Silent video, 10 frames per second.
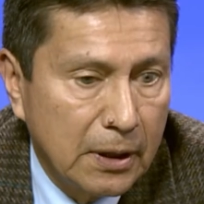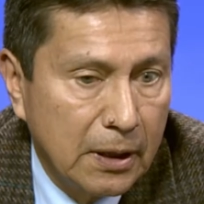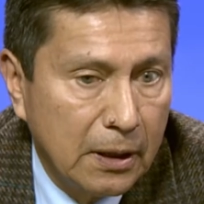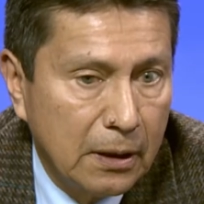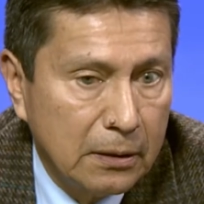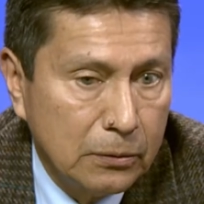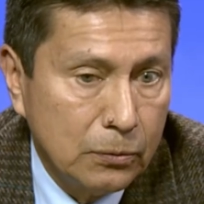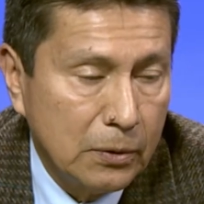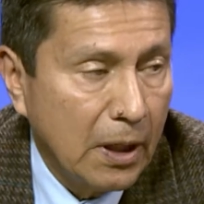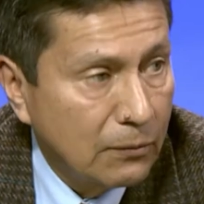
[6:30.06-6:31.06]
that do
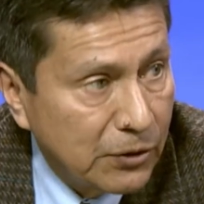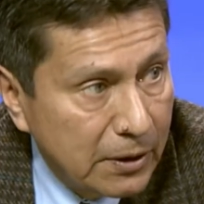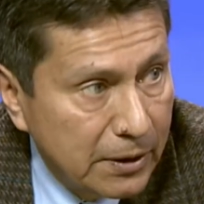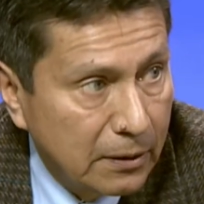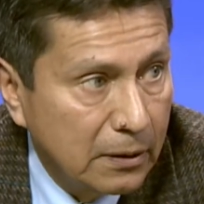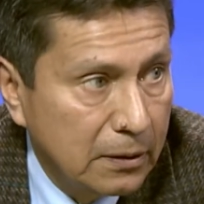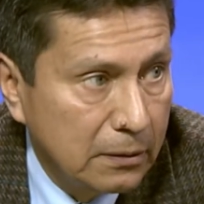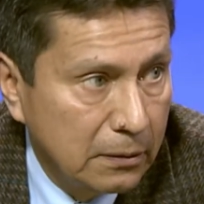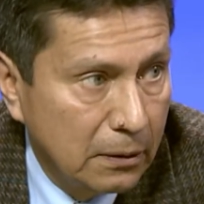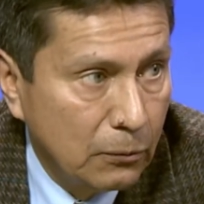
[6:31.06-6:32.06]
counseling.
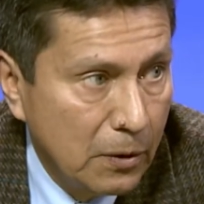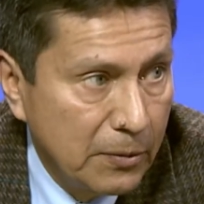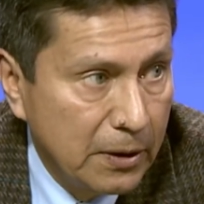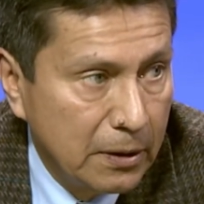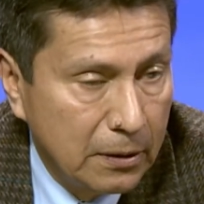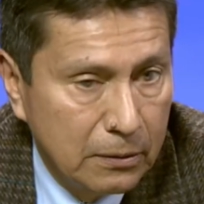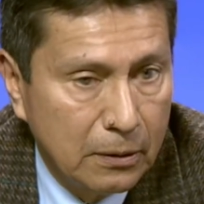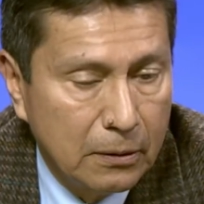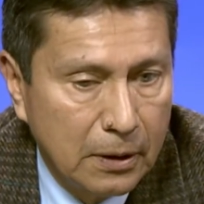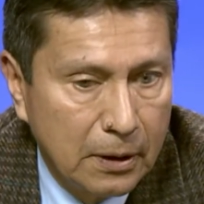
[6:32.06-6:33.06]
Okay. It will be, you
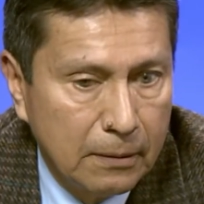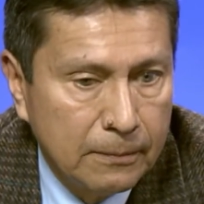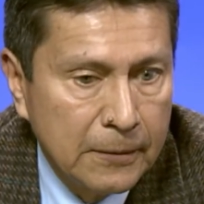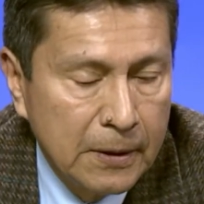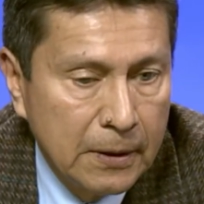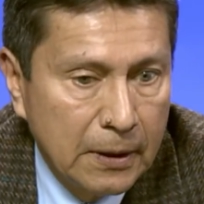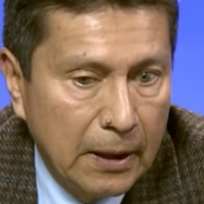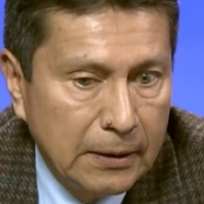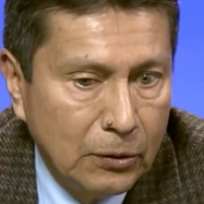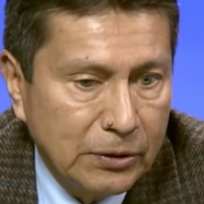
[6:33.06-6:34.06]
know, um,
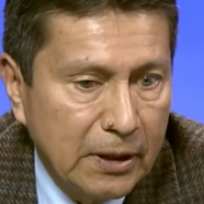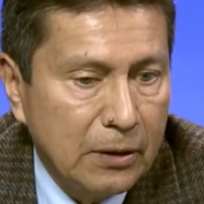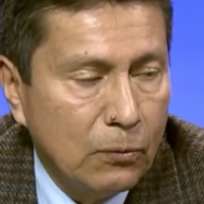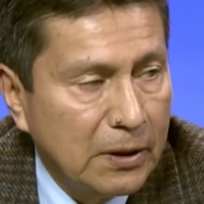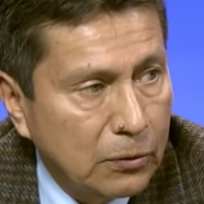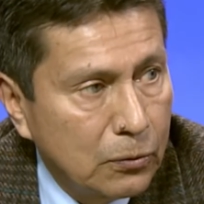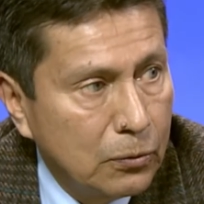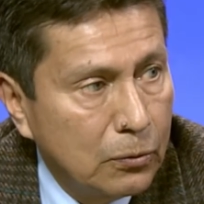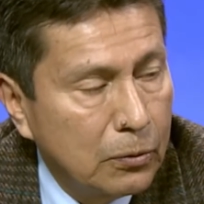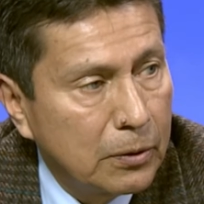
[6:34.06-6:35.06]
and those are the ones who
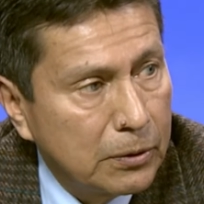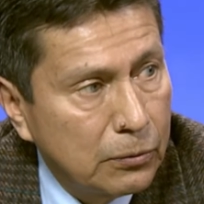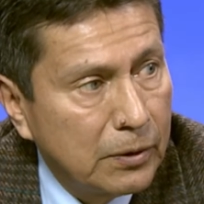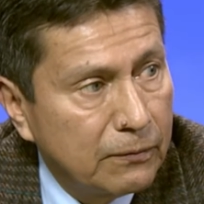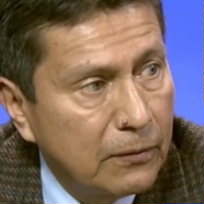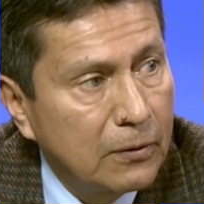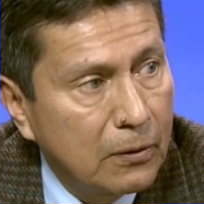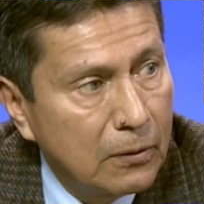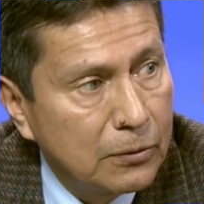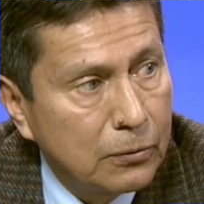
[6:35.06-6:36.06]
return the phone
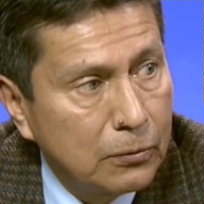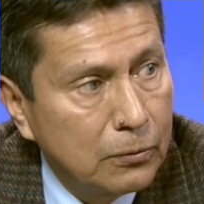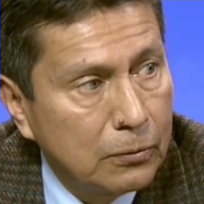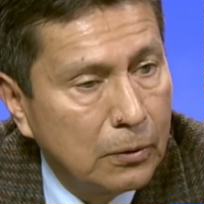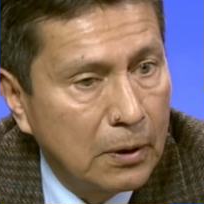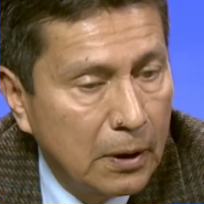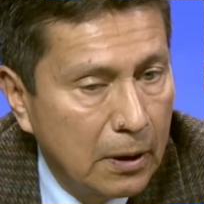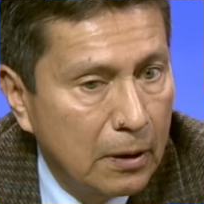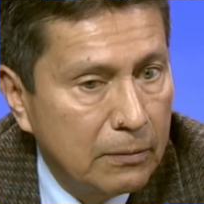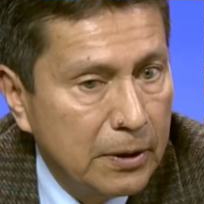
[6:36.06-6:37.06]
calls to
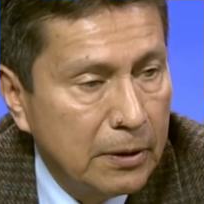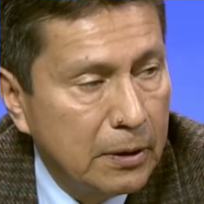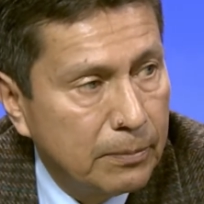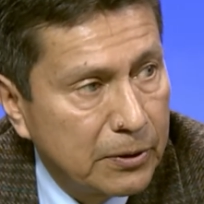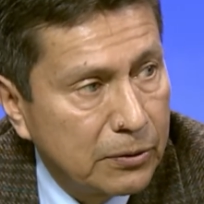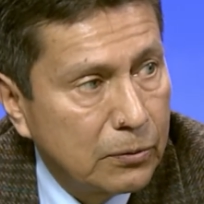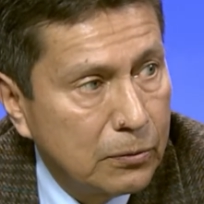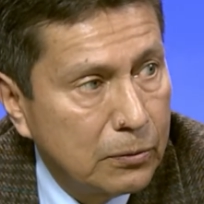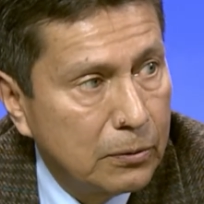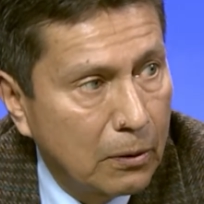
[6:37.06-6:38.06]
every person
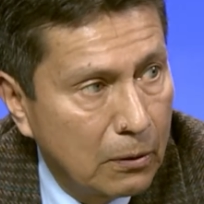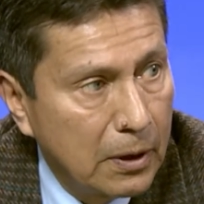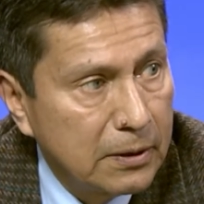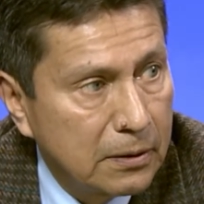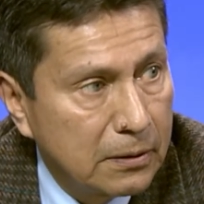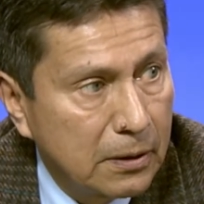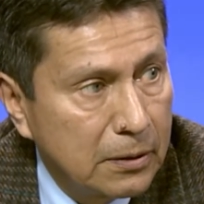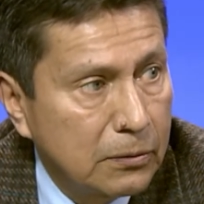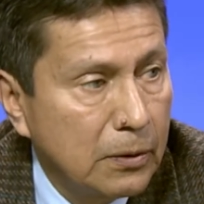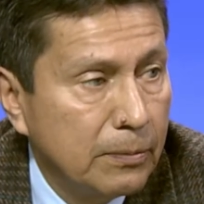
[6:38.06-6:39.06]
who calls us in
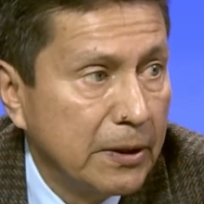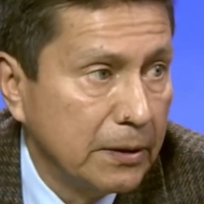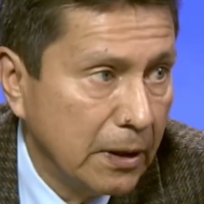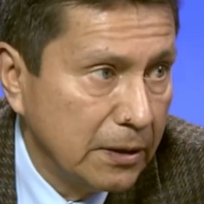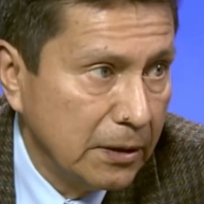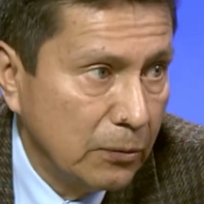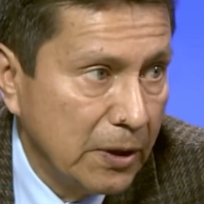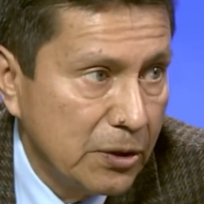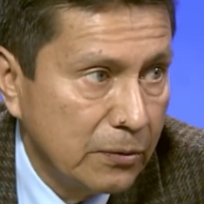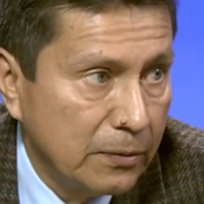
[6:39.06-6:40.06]
regards to the Medicare situation.